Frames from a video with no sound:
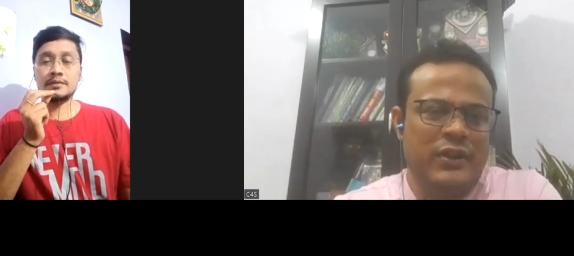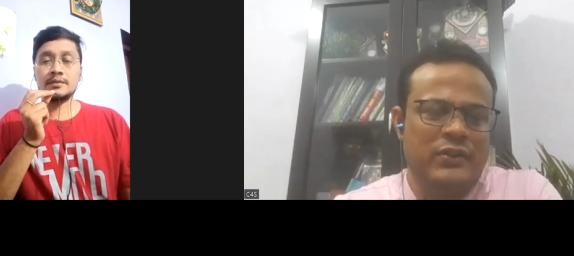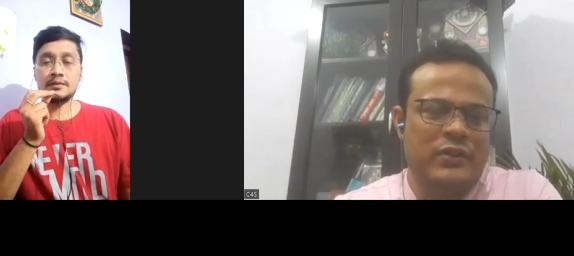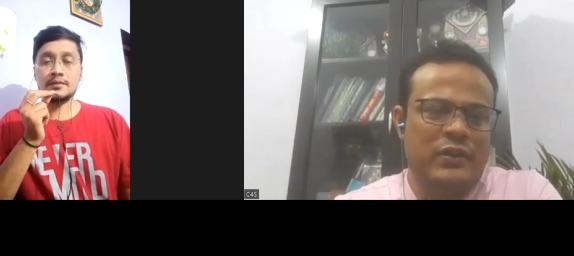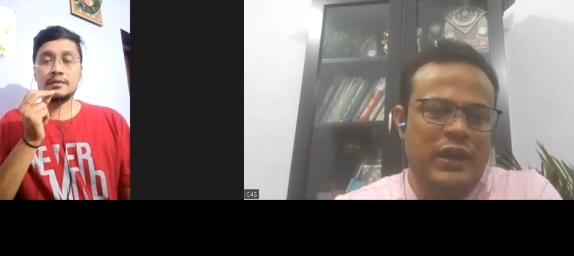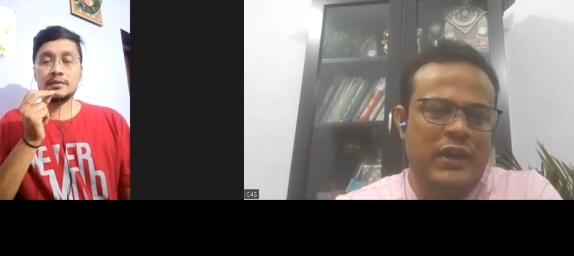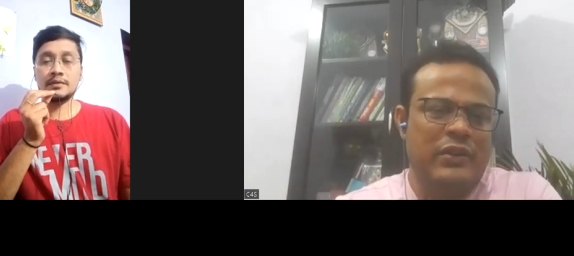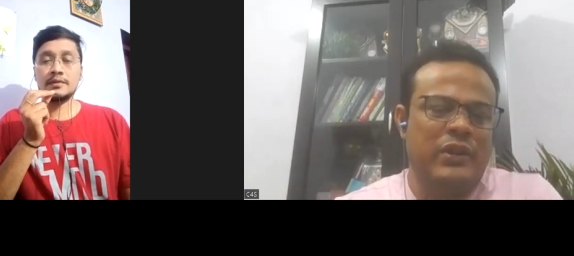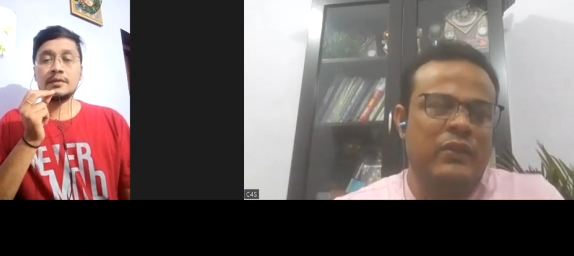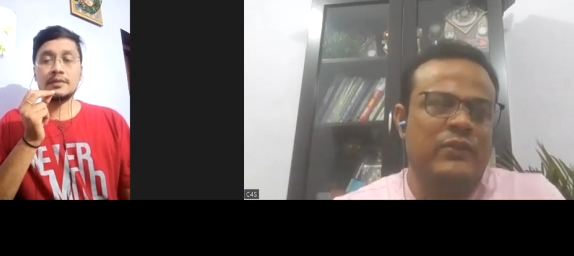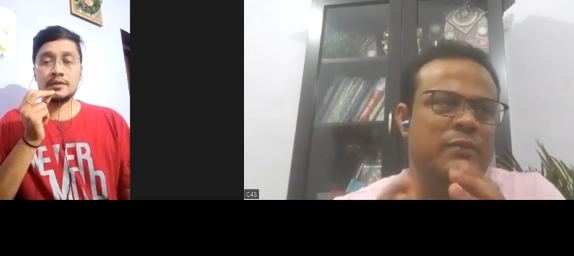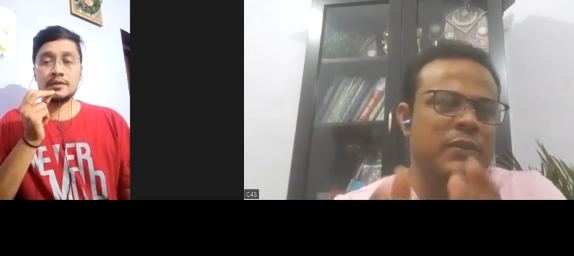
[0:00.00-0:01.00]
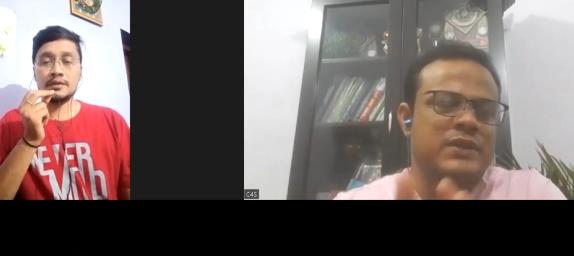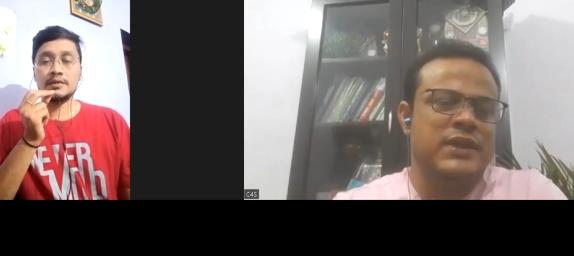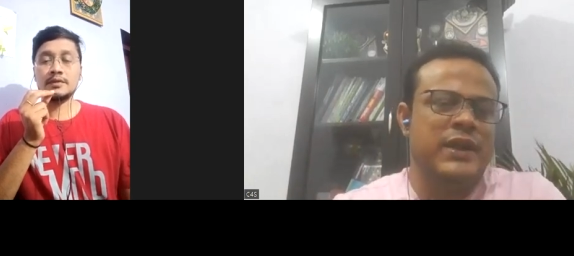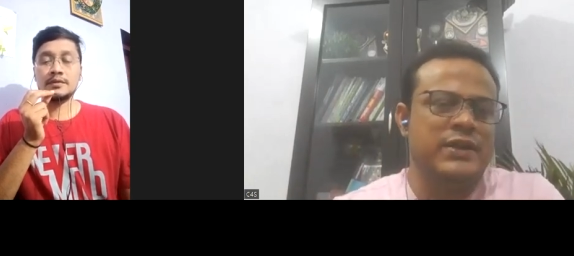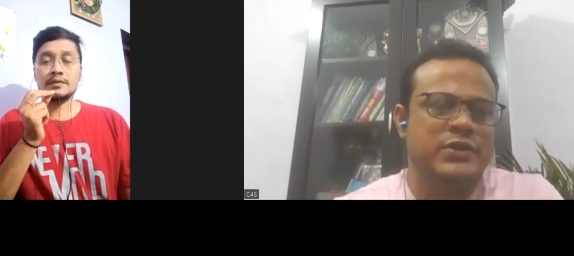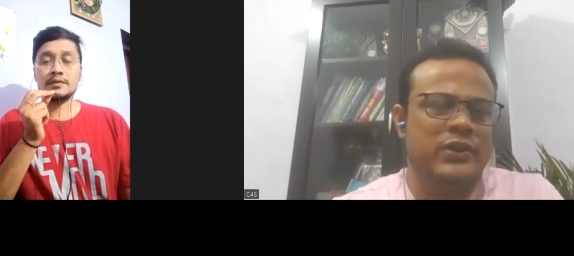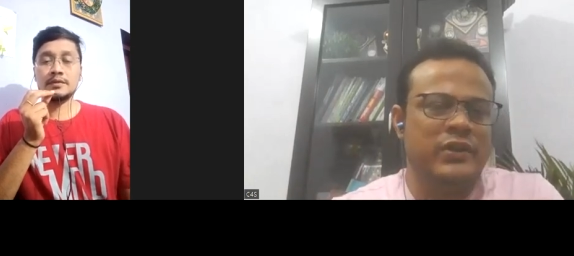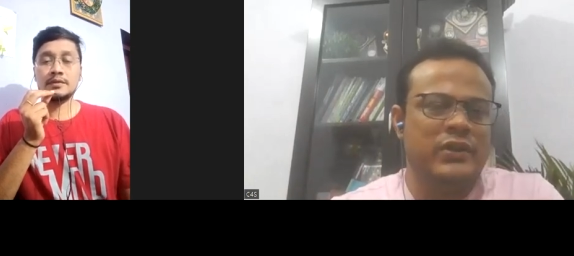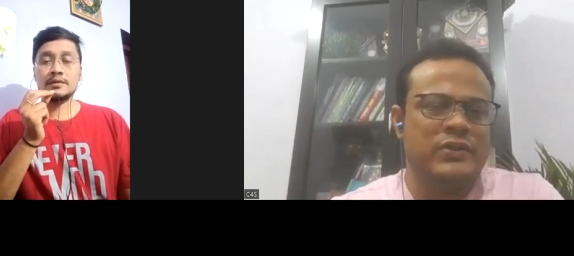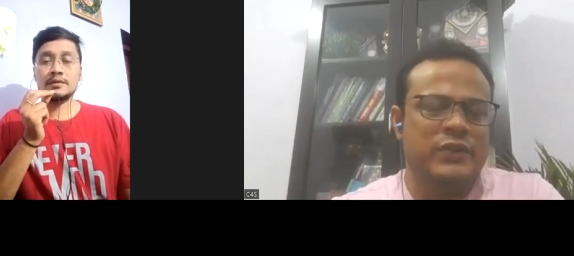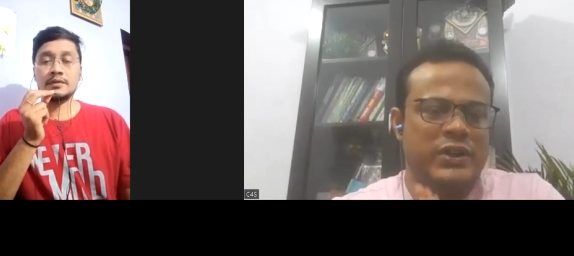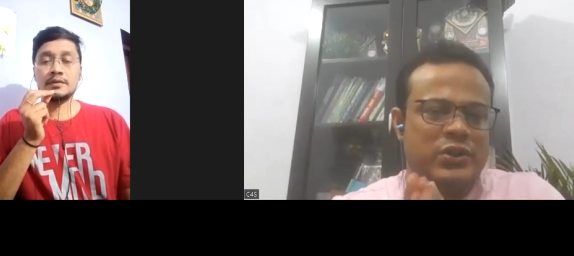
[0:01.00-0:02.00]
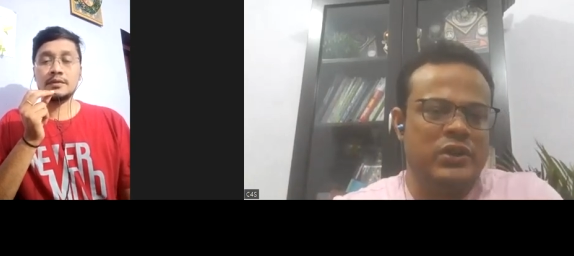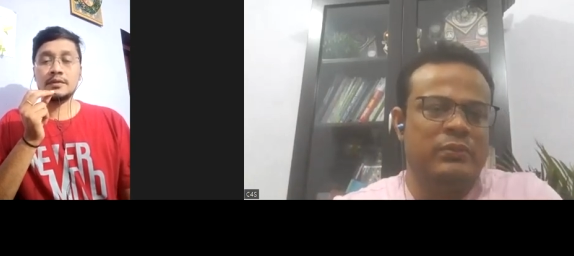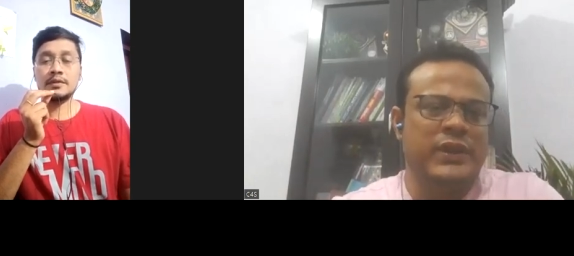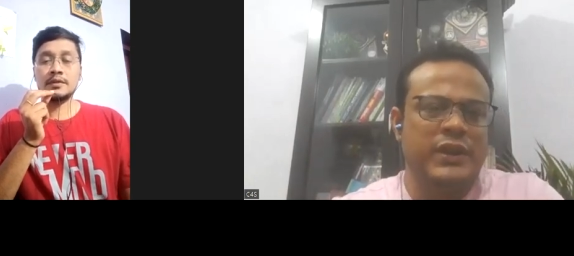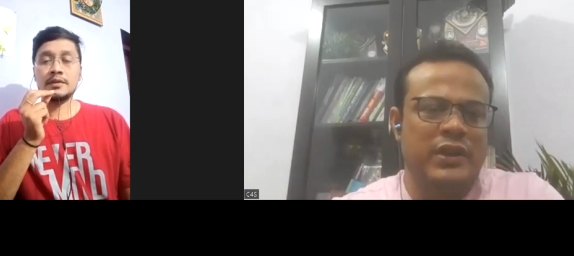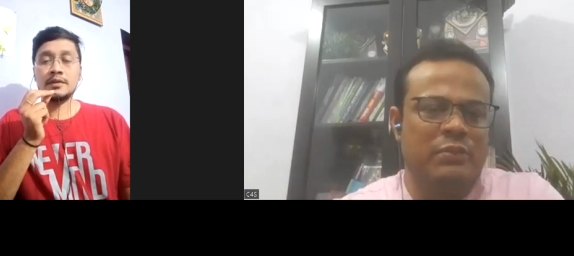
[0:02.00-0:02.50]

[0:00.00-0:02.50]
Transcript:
Speaker 1: So can you give some insights on this? What should be